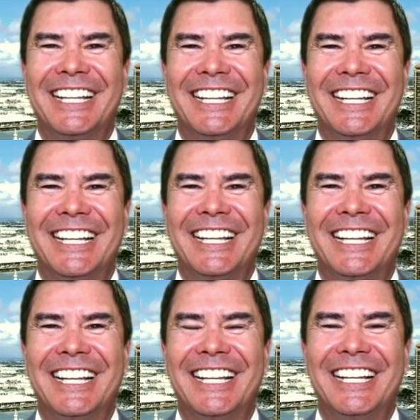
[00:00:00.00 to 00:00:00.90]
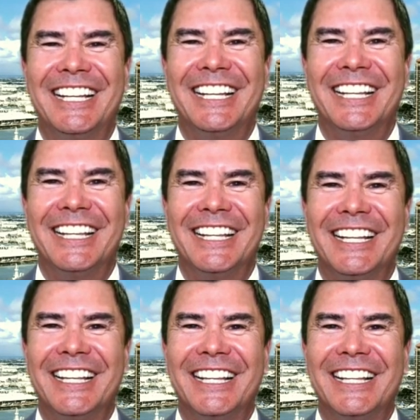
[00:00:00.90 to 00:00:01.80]

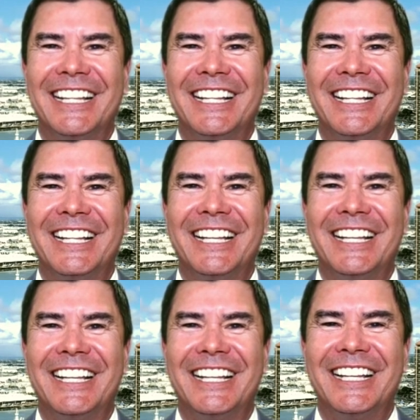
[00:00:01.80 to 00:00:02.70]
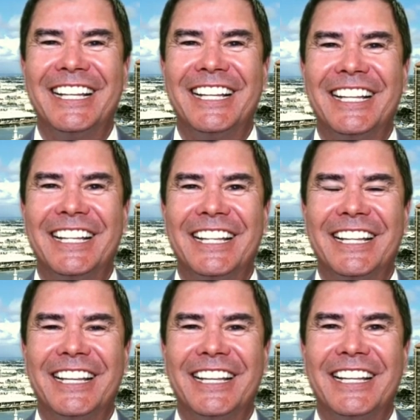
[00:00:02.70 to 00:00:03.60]

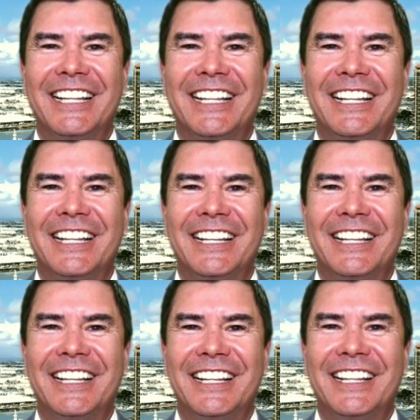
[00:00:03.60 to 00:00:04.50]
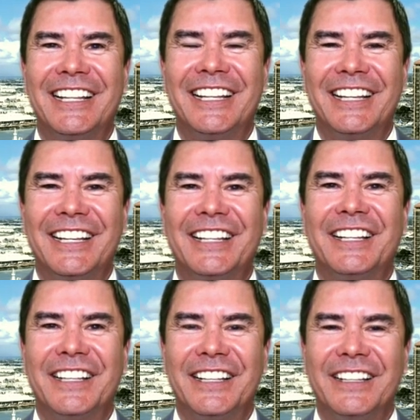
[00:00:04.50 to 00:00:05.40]

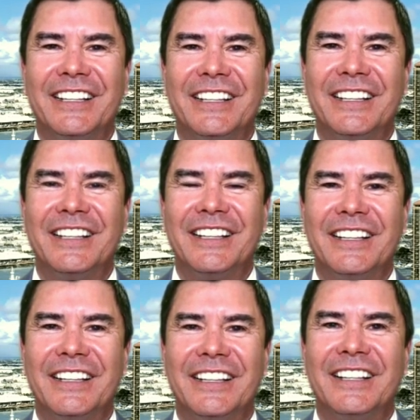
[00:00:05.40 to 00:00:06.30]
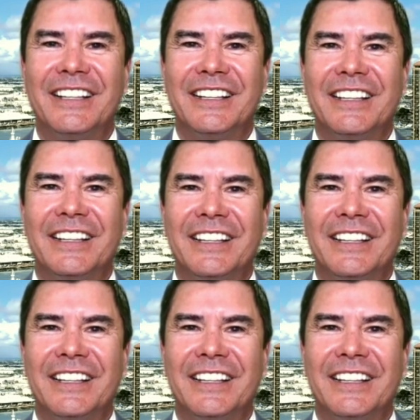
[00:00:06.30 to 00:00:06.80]
No words are spoken by the person on screen.